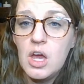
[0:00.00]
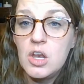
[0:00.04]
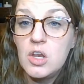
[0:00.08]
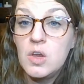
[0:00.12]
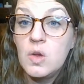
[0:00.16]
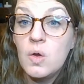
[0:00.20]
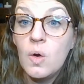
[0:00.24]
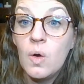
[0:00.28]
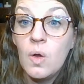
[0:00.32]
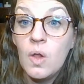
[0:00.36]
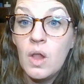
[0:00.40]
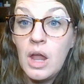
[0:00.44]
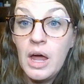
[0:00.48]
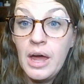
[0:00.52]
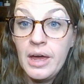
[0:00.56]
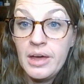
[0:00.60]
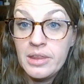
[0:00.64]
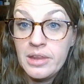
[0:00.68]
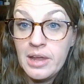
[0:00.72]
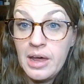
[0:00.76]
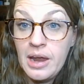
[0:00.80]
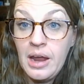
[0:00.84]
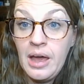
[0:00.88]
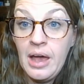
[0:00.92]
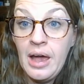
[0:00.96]
and you don't
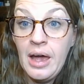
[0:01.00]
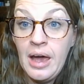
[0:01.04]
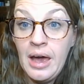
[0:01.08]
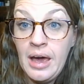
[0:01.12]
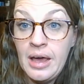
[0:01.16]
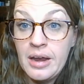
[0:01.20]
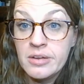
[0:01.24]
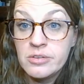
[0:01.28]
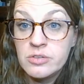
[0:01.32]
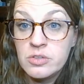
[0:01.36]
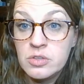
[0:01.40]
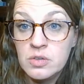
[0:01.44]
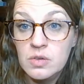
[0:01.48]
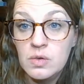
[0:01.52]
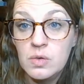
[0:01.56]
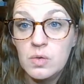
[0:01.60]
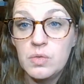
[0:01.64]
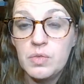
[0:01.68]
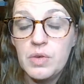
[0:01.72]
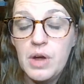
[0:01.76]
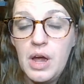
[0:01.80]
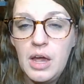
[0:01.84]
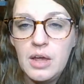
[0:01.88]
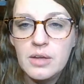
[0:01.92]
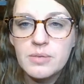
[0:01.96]
like that
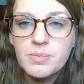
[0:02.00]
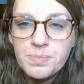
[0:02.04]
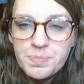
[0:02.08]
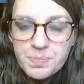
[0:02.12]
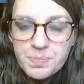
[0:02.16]
attitude, right?